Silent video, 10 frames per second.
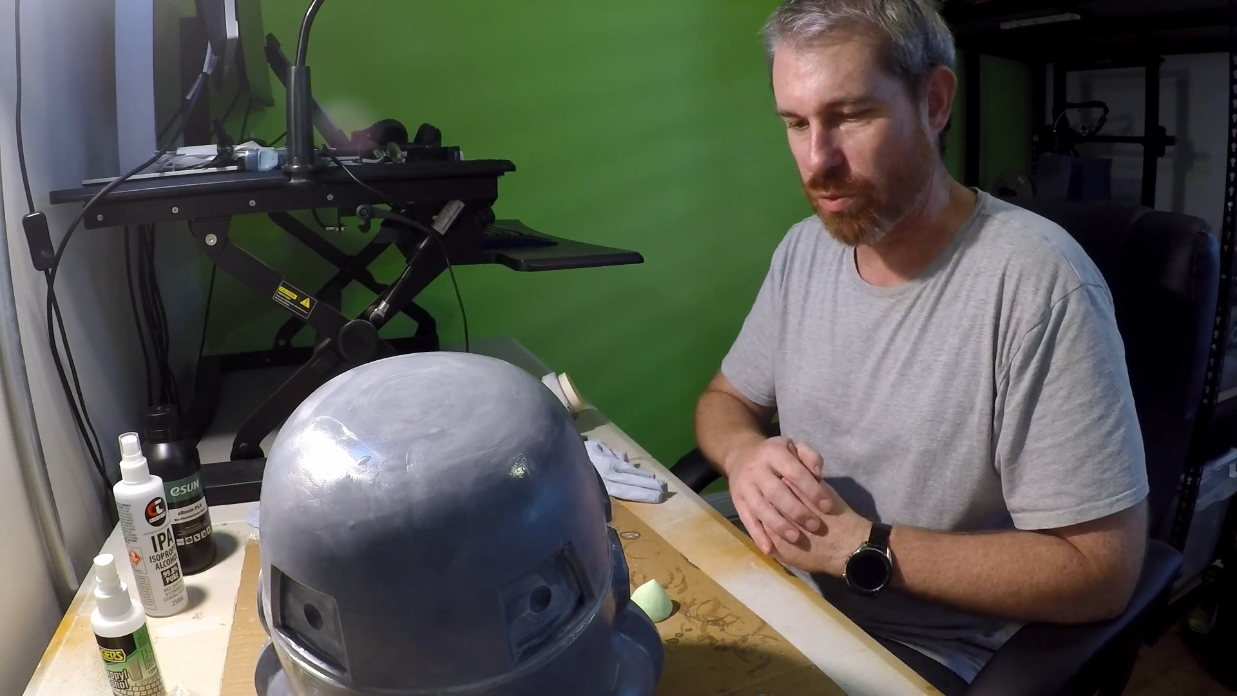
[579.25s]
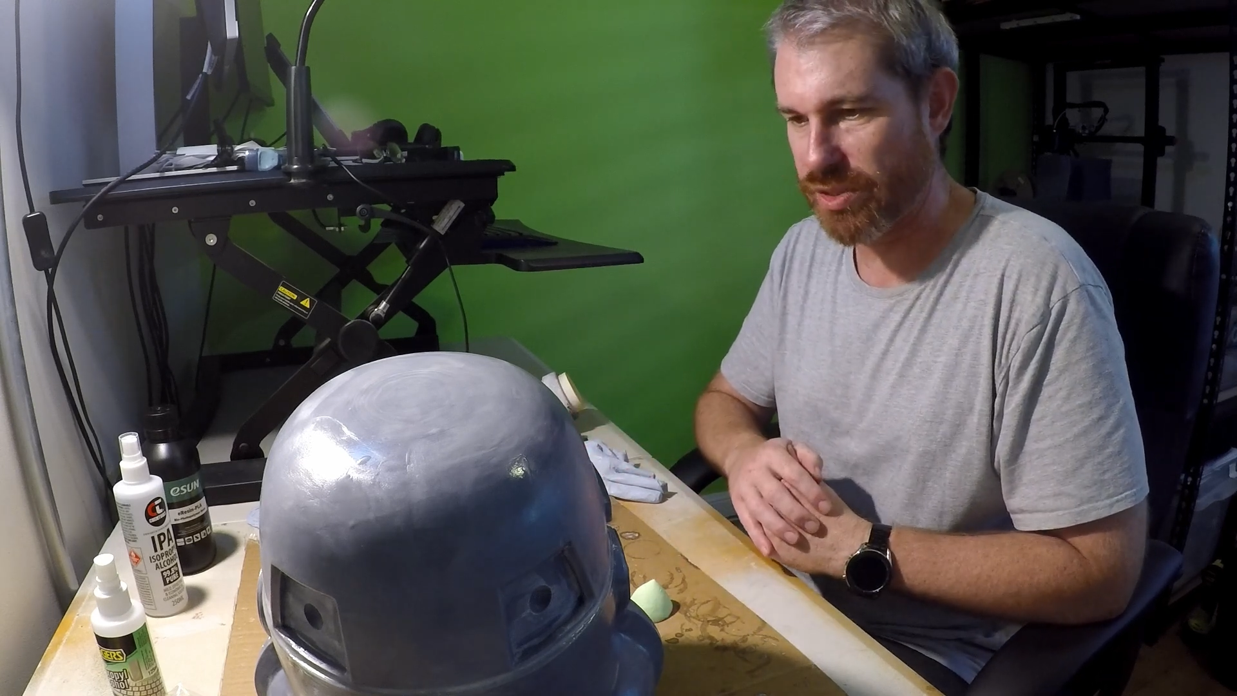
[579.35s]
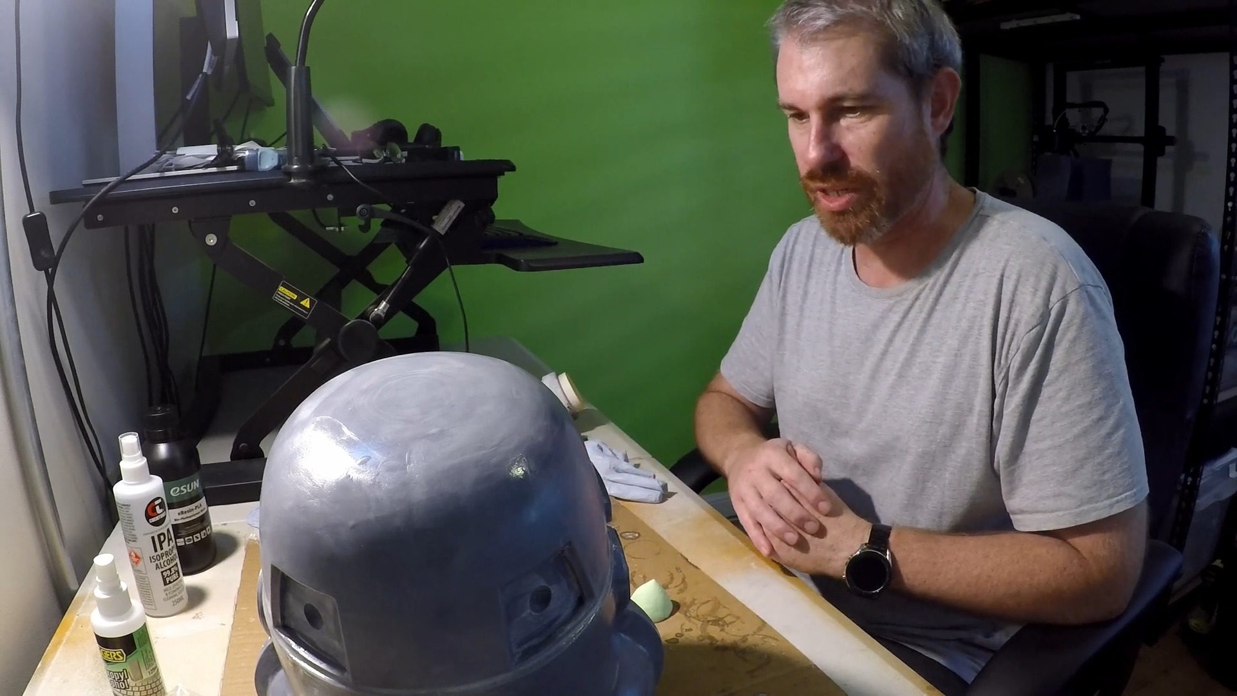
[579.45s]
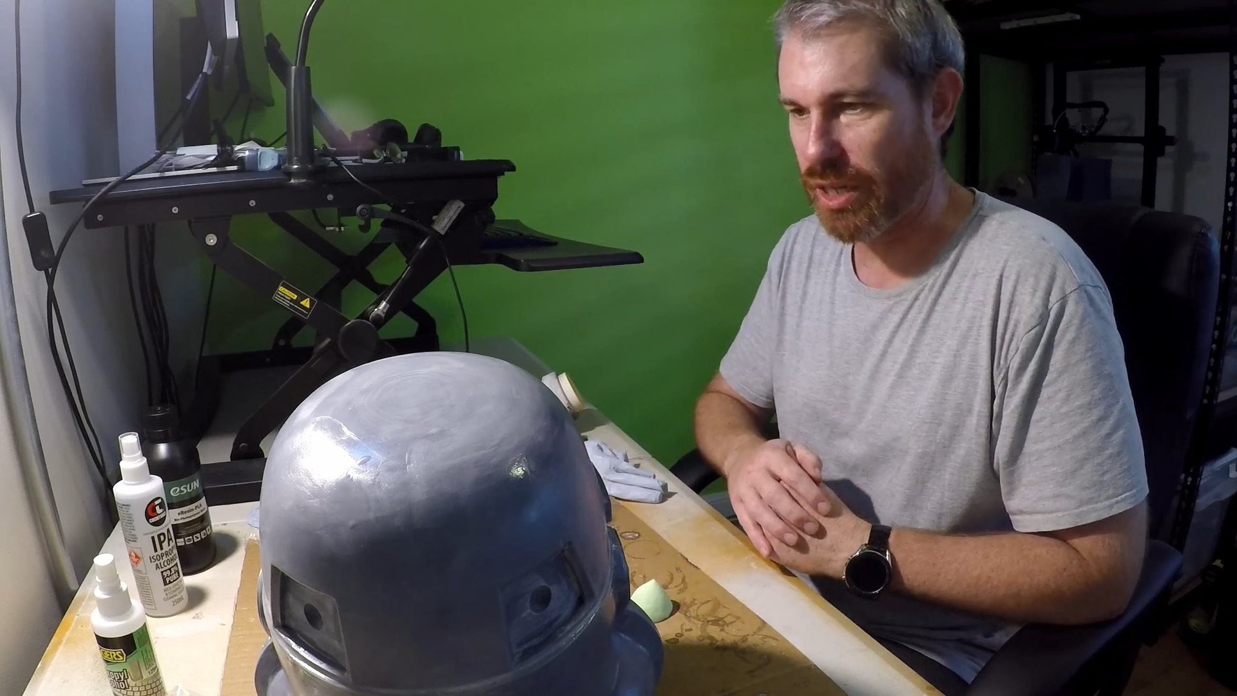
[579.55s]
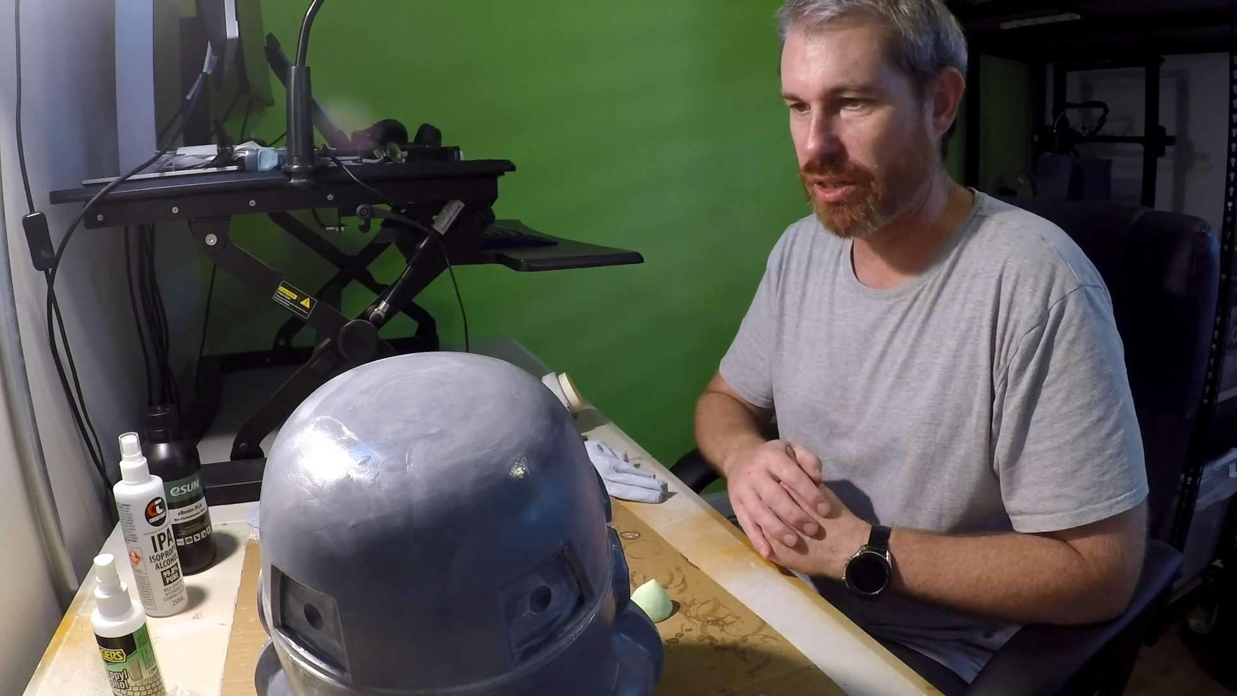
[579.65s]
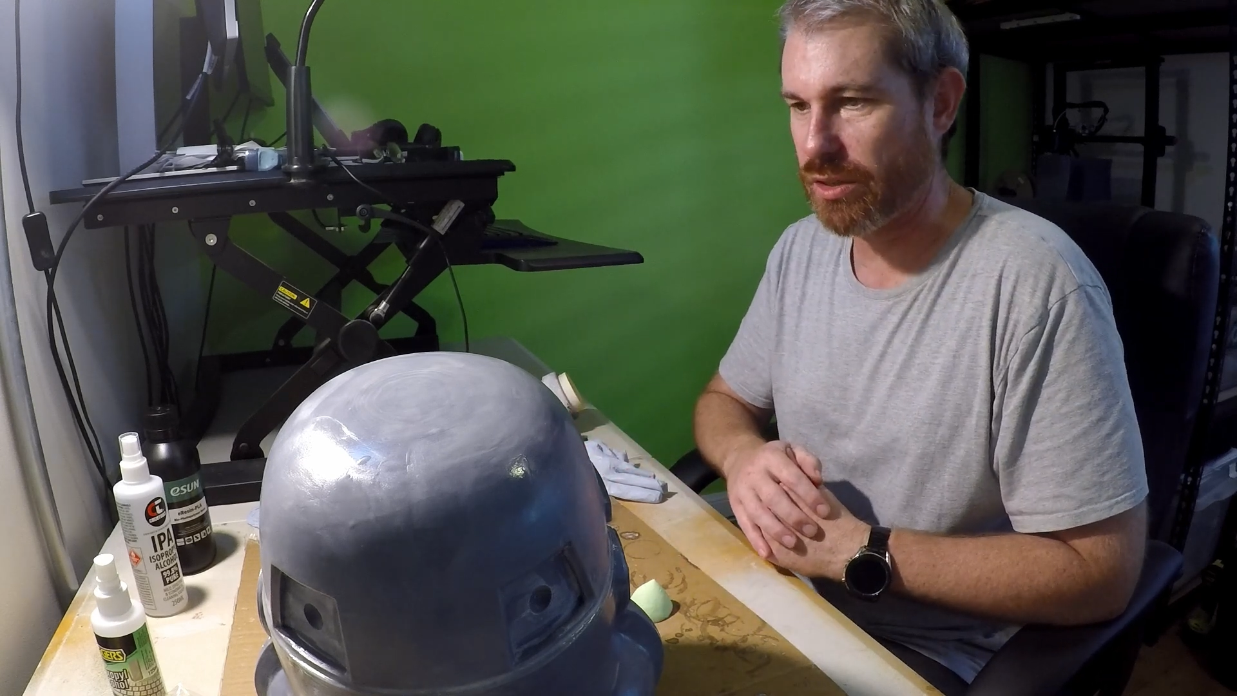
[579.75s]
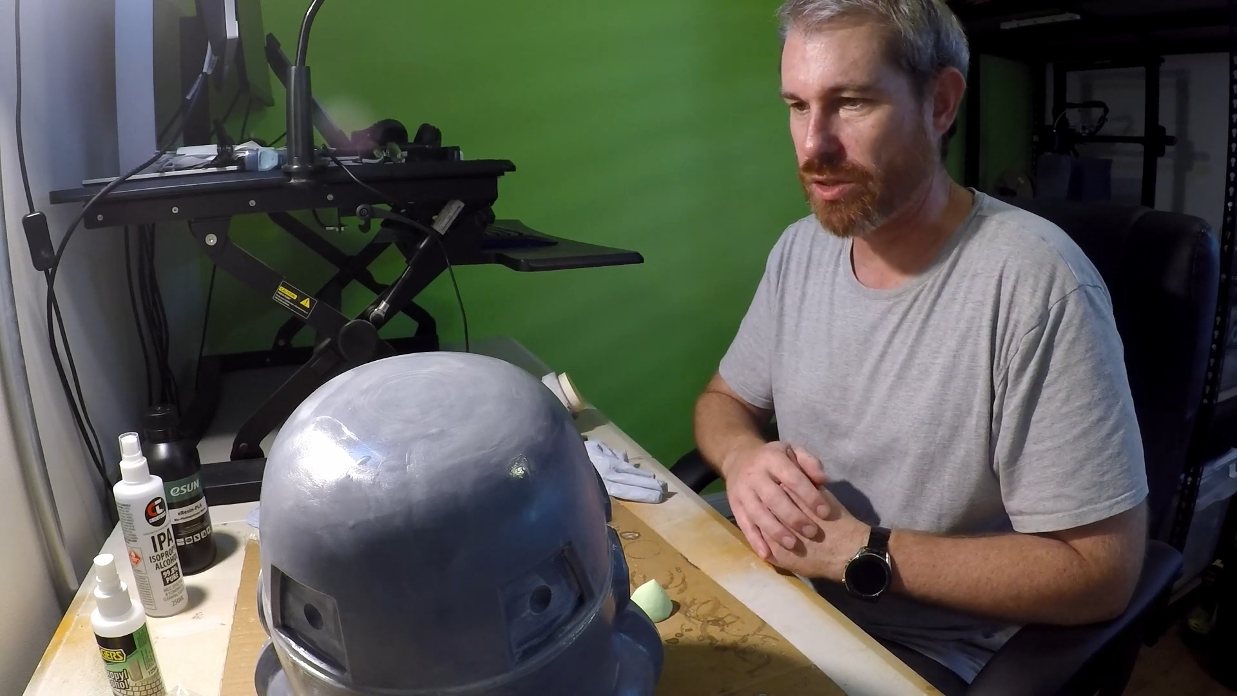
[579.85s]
with sanding,